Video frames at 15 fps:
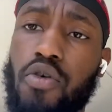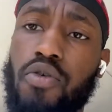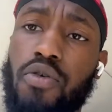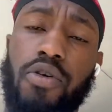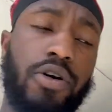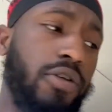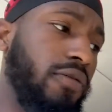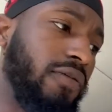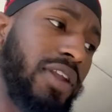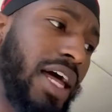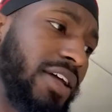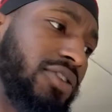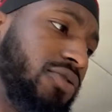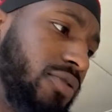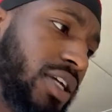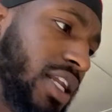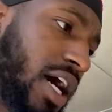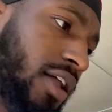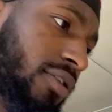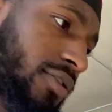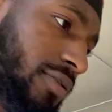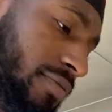oil for like $20.
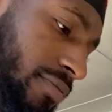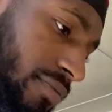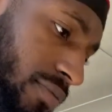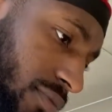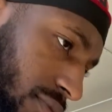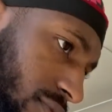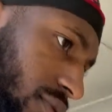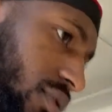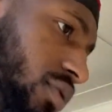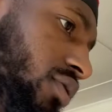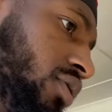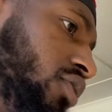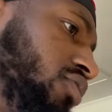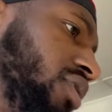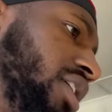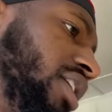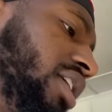You can get a